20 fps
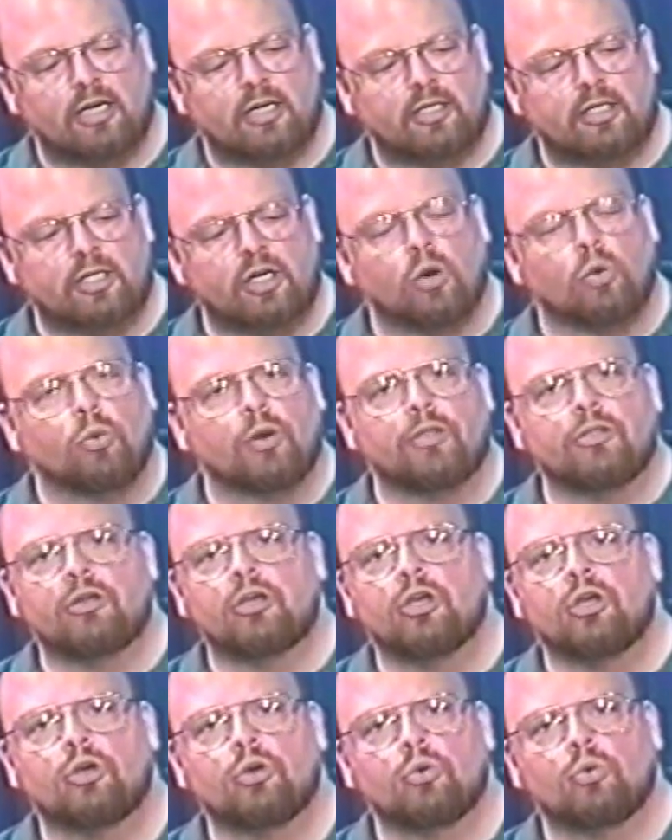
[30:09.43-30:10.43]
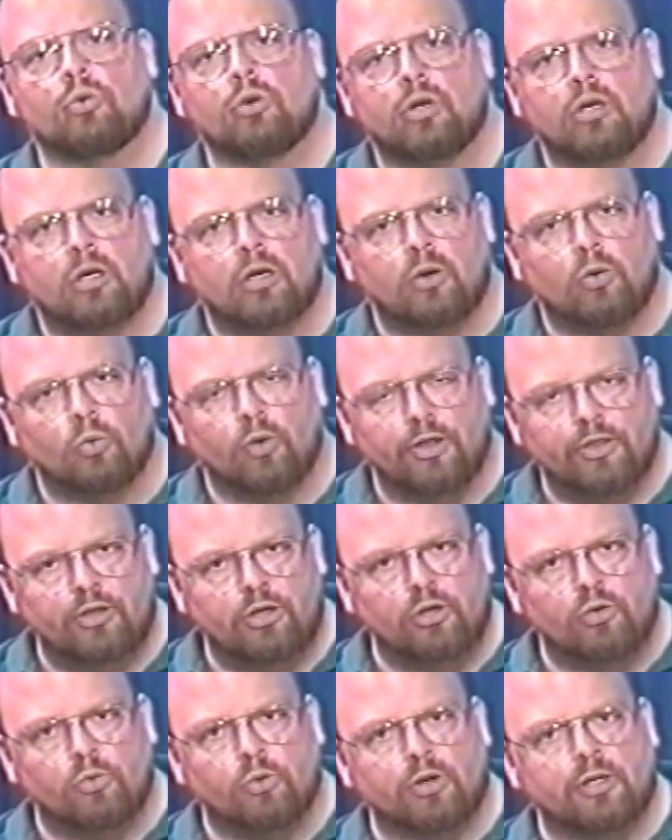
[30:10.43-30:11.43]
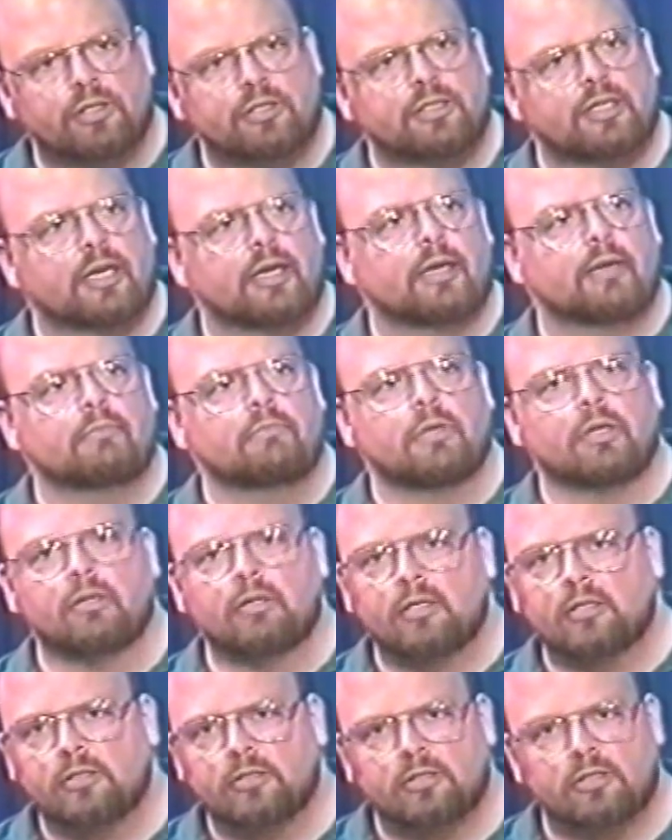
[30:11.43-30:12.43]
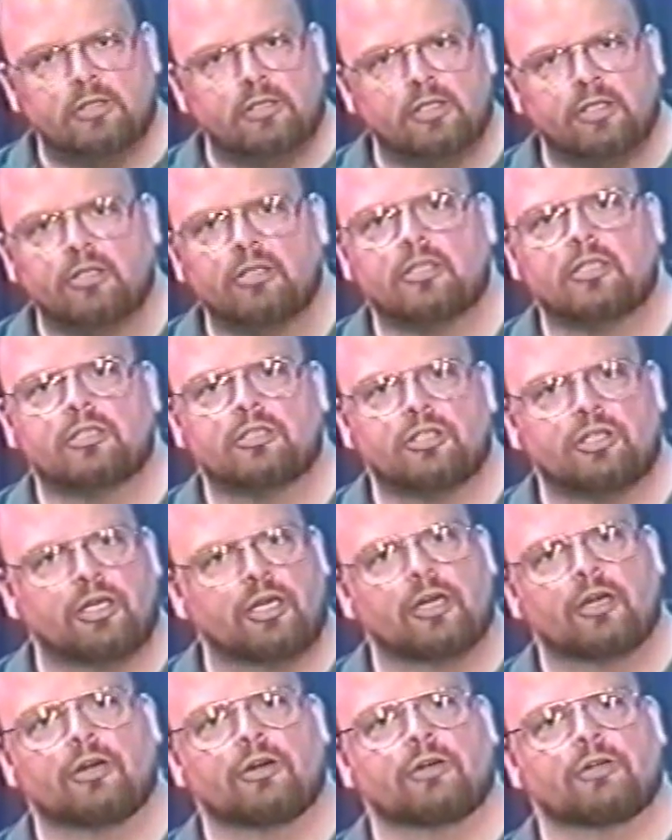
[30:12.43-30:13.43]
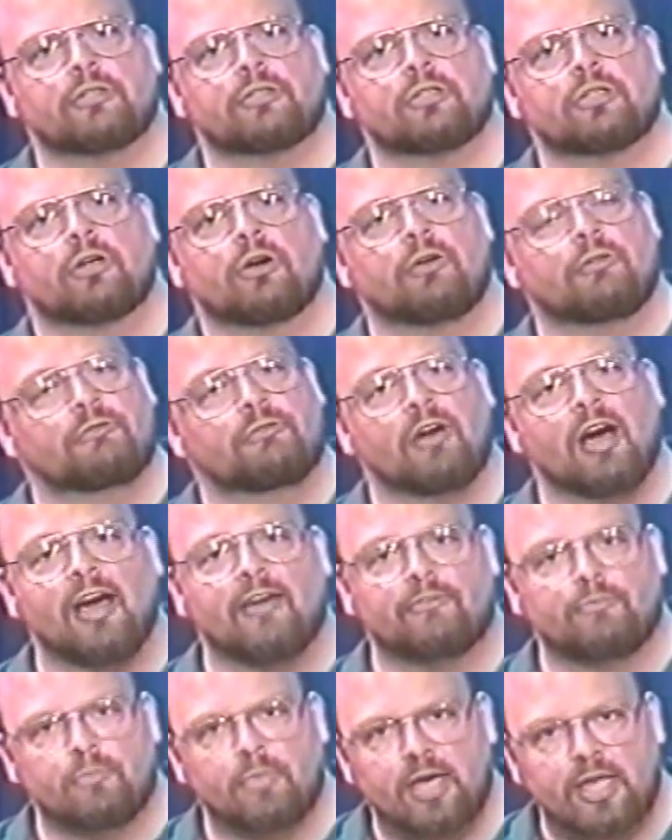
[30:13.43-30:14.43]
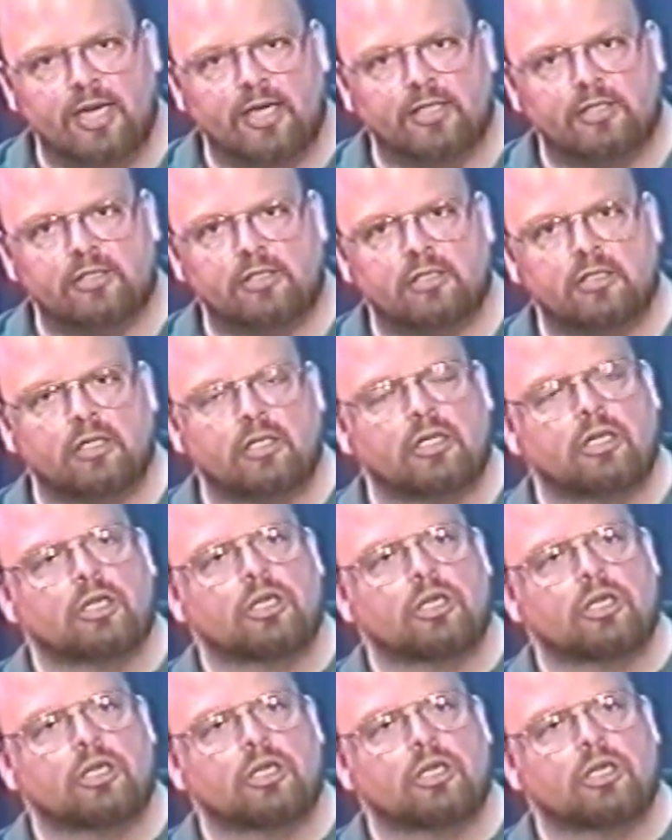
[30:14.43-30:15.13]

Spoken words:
you know, whether you want to say millions and zillions of years or 5 minutes,